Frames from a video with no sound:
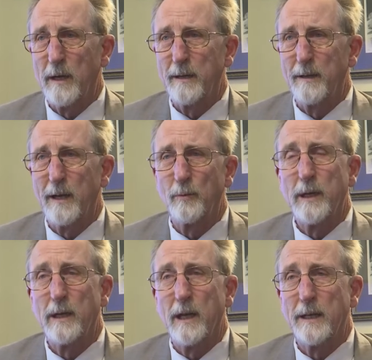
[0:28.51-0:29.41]
I
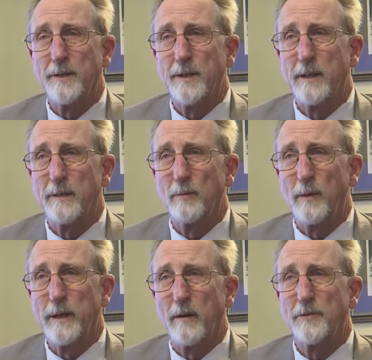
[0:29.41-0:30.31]
realized
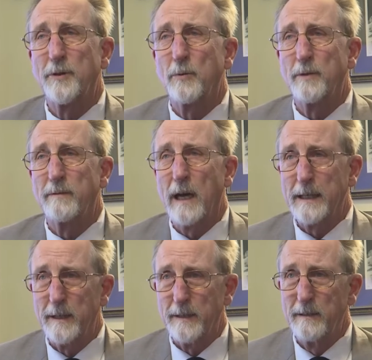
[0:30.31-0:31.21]
that we are so
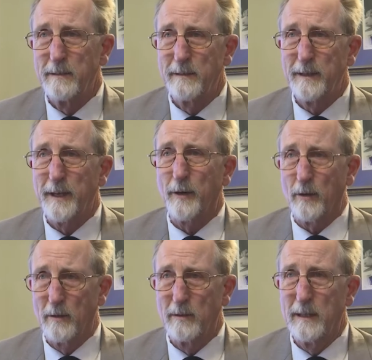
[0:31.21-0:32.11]
divided here,